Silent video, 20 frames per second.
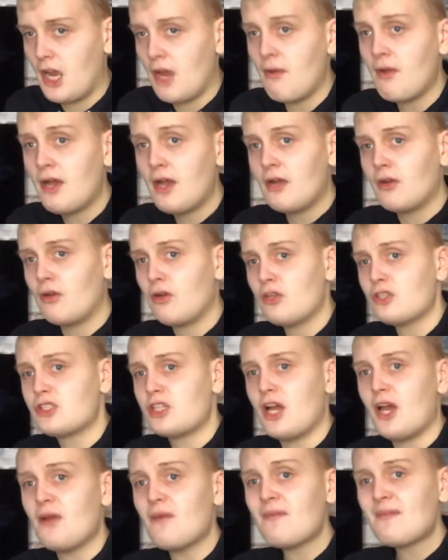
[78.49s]
And
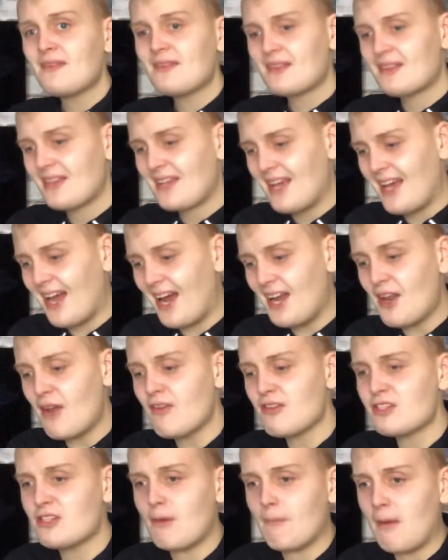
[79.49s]
also, I know
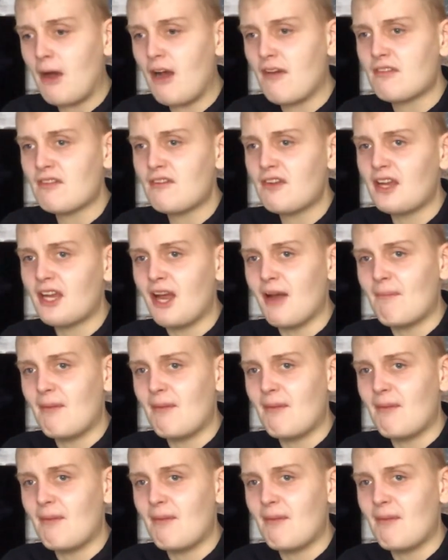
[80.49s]
it's not part of the video,